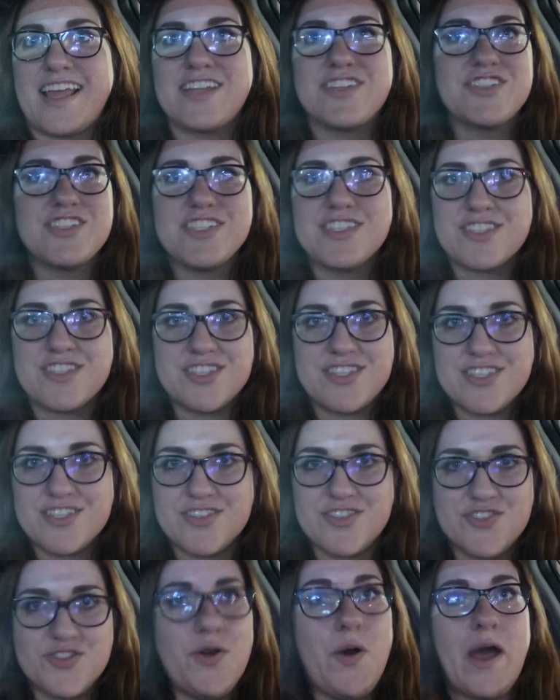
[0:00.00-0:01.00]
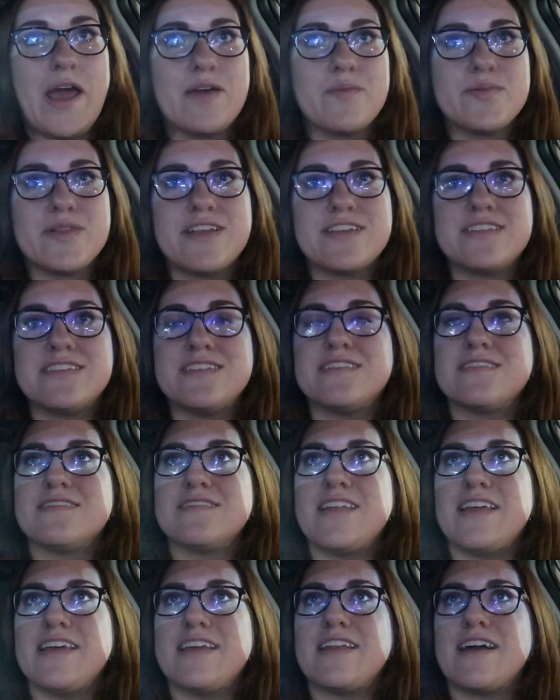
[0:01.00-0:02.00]
and she's just a joy. Plus
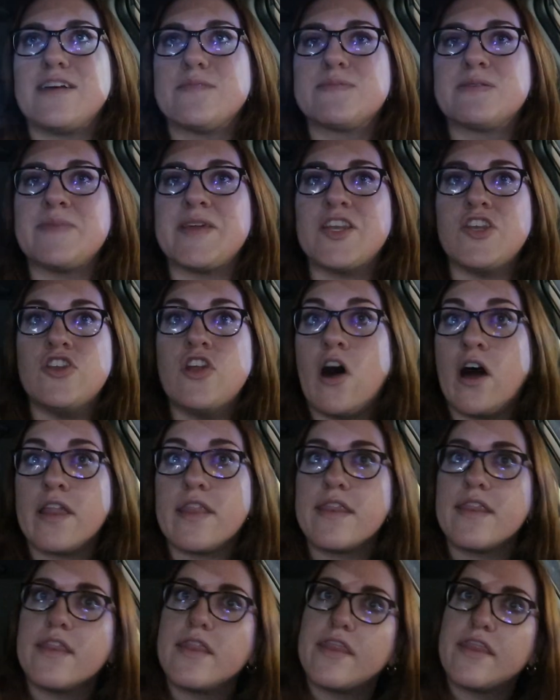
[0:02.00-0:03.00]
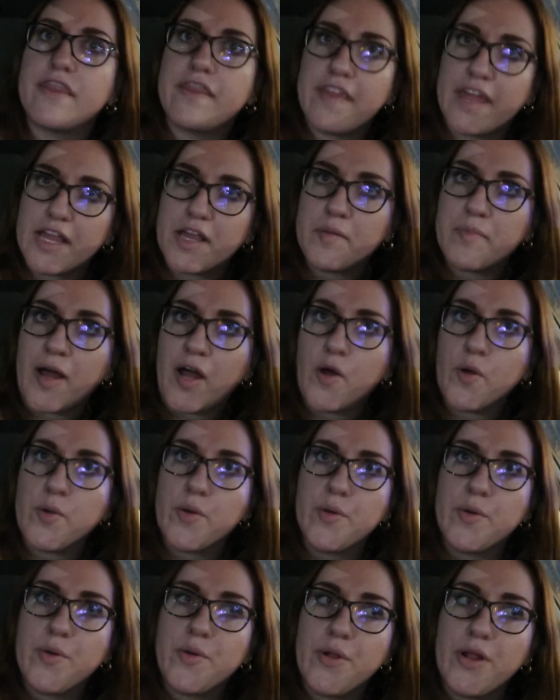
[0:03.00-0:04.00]
it helps me not think
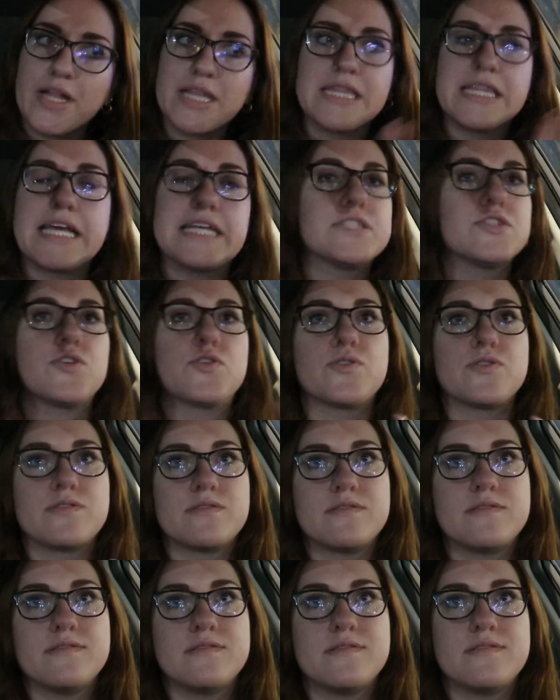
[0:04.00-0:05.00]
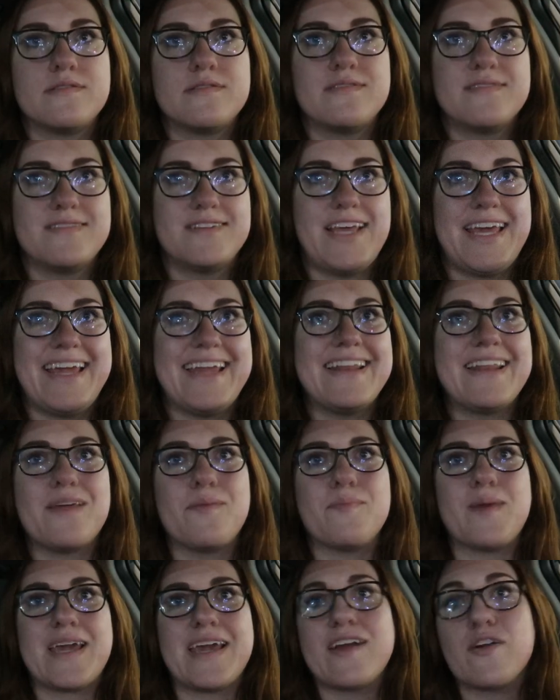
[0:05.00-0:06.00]
about a laser
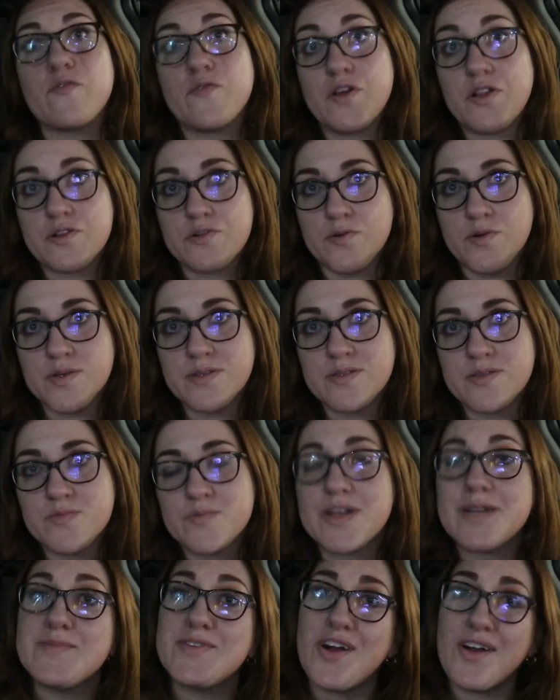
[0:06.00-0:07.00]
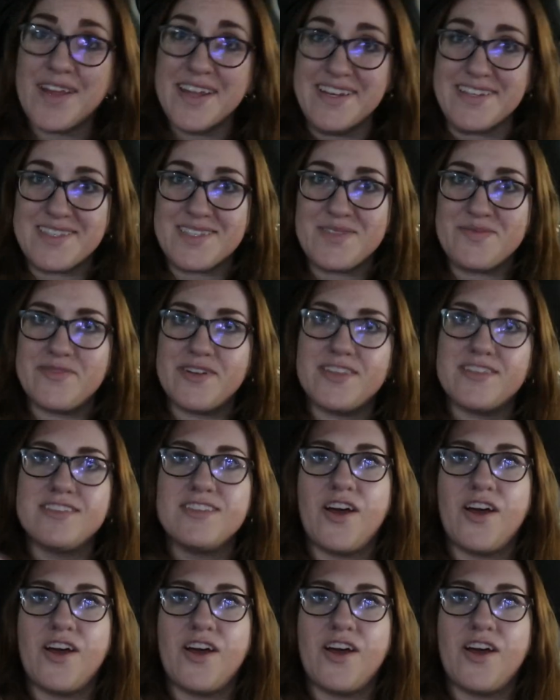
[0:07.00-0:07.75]
hitting my hair follicles when I'm talking to someone.